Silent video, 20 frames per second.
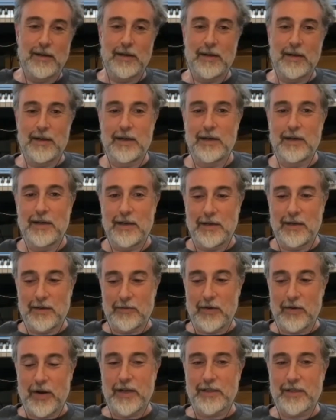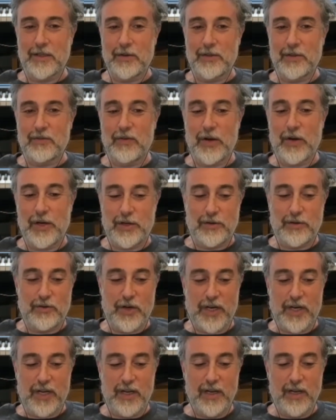Uh, right. So it's very
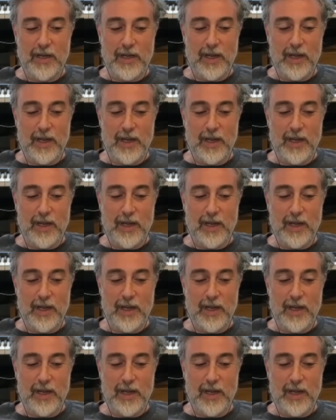tricky.